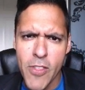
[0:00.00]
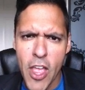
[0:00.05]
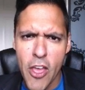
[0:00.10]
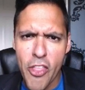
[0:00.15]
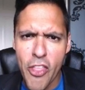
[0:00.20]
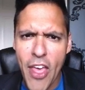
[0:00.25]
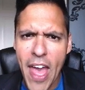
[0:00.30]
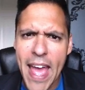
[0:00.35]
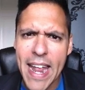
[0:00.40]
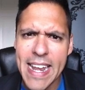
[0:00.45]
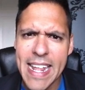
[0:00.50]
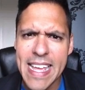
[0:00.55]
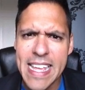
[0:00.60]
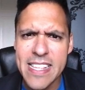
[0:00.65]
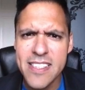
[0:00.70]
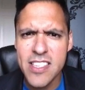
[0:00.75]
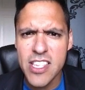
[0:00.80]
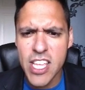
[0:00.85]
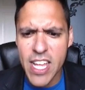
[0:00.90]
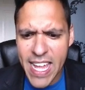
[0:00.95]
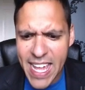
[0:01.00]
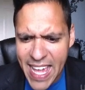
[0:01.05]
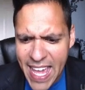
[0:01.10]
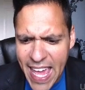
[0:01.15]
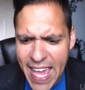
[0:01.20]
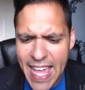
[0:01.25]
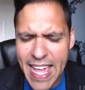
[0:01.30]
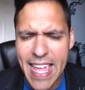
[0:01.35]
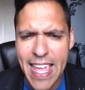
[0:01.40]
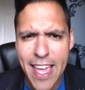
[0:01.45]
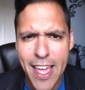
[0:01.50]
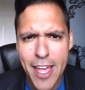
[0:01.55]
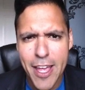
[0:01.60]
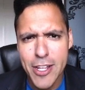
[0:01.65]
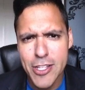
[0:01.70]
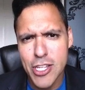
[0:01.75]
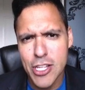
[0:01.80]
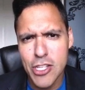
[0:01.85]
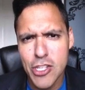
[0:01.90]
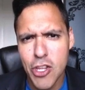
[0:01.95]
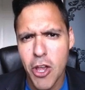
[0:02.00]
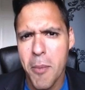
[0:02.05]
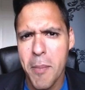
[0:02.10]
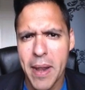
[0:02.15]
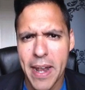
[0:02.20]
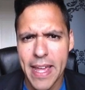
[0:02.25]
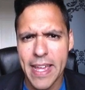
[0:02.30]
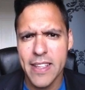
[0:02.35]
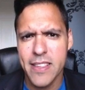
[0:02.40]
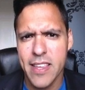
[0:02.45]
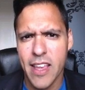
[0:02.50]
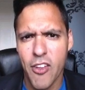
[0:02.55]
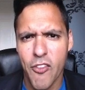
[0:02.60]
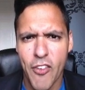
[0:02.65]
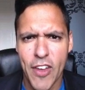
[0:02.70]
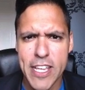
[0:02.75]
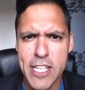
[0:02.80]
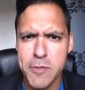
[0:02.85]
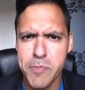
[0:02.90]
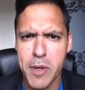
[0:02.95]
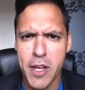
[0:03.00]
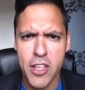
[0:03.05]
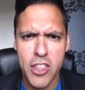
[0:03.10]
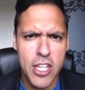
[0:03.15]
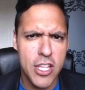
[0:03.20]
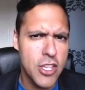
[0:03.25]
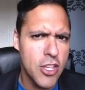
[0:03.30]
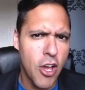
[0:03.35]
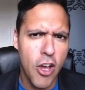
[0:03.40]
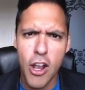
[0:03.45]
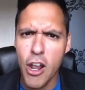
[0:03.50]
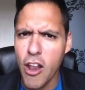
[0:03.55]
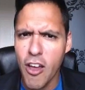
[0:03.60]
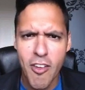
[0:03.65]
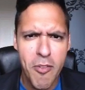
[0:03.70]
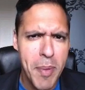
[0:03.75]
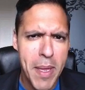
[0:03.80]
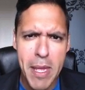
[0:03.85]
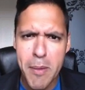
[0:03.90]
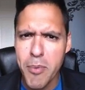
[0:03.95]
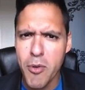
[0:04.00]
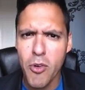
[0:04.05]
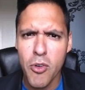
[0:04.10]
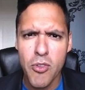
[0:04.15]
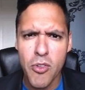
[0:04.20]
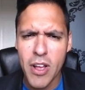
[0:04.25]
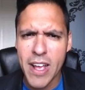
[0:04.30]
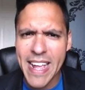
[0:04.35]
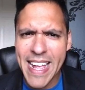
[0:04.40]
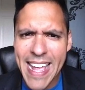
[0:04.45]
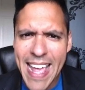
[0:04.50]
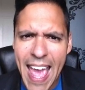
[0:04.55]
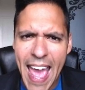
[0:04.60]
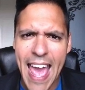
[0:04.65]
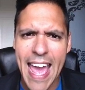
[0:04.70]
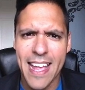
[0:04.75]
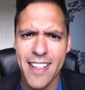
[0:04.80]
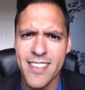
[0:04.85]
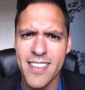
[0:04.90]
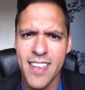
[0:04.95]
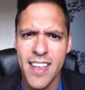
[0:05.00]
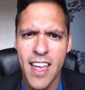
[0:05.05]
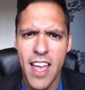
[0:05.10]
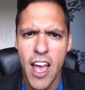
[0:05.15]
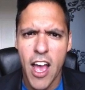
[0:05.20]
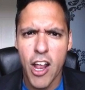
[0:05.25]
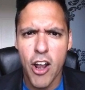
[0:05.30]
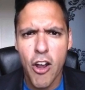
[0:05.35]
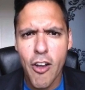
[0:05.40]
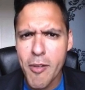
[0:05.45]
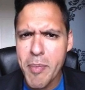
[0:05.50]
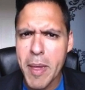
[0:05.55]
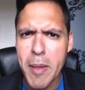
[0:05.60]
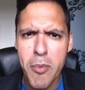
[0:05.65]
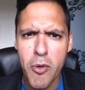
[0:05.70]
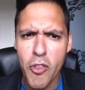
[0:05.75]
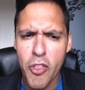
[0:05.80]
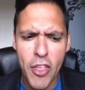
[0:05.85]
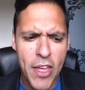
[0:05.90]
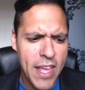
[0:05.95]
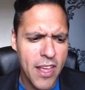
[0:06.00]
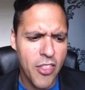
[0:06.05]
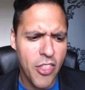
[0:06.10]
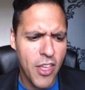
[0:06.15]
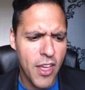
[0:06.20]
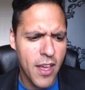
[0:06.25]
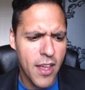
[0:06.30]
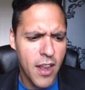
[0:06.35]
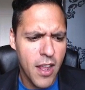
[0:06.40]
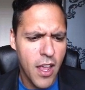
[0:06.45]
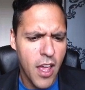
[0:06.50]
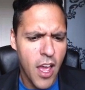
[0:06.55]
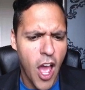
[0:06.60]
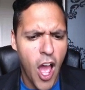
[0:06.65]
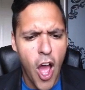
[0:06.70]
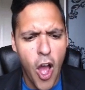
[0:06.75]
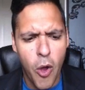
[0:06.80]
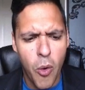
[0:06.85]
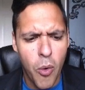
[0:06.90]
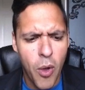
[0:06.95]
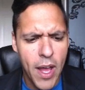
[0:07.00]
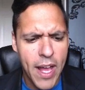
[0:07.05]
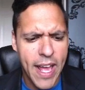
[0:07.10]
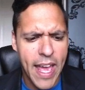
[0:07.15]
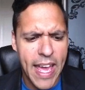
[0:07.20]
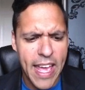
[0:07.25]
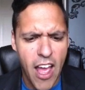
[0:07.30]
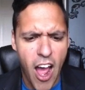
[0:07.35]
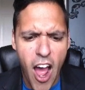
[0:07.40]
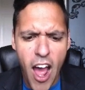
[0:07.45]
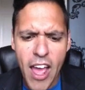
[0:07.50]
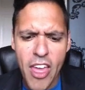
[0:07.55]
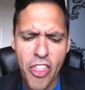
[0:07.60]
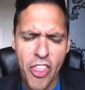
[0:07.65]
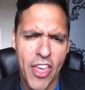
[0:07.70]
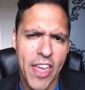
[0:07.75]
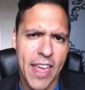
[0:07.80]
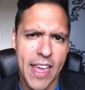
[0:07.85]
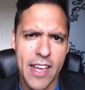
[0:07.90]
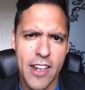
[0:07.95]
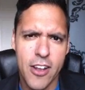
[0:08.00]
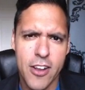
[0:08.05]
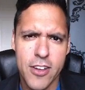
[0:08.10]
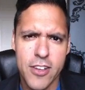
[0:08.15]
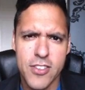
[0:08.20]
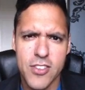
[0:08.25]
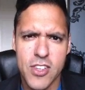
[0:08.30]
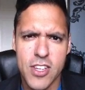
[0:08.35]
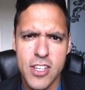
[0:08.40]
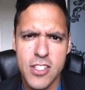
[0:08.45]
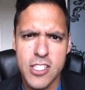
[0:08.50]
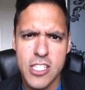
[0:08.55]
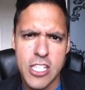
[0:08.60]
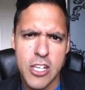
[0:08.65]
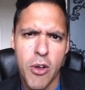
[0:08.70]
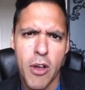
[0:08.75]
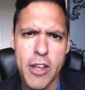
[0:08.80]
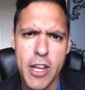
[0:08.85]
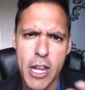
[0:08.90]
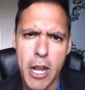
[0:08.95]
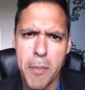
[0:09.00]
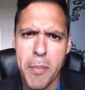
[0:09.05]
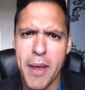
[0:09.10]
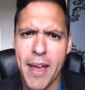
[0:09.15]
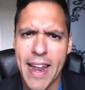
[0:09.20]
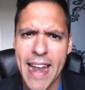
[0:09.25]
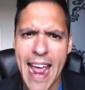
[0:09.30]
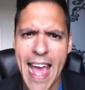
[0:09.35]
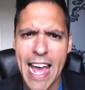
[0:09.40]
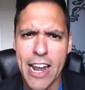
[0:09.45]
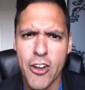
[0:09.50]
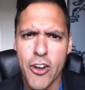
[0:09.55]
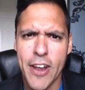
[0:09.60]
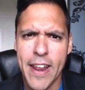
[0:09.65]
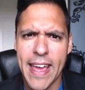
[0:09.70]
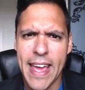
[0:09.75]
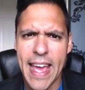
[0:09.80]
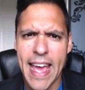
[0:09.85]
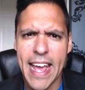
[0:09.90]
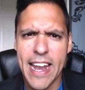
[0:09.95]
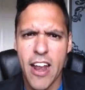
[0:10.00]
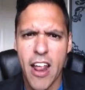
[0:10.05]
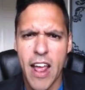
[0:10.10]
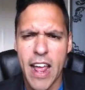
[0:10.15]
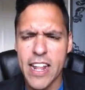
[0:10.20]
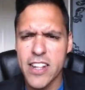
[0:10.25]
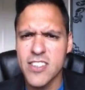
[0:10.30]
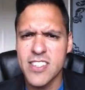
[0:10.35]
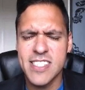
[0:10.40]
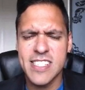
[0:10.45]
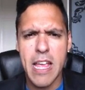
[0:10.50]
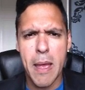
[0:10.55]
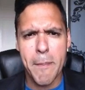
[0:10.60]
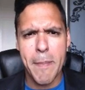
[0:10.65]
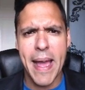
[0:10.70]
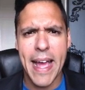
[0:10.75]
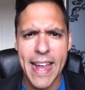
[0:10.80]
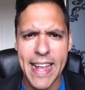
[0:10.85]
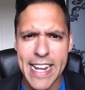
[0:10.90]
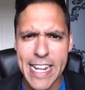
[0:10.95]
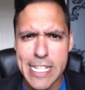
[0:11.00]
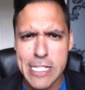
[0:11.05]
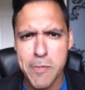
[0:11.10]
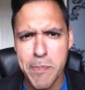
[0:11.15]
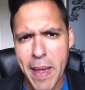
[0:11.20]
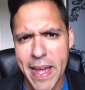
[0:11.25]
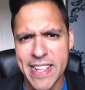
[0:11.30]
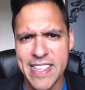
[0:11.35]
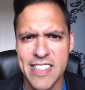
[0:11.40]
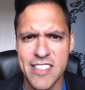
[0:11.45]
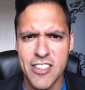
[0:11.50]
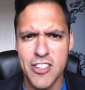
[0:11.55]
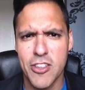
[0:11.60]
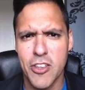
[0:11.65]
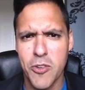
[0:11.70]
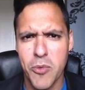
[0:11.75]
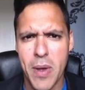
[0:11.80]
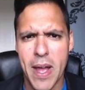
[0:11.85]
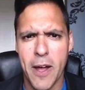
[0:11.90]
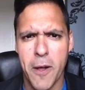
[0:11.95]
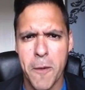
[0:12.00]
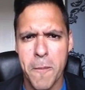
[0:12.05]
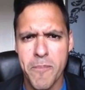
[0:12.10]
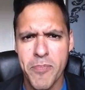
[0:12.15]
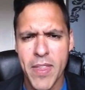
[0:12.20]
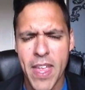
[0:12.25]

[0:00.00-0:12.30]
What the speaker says: That is the key to dominating Facebook that not a lot of people get. A lot of people think that, oh, okay, I think it looks good, so I'm going to put an ad on it and sit back and expect it to do well.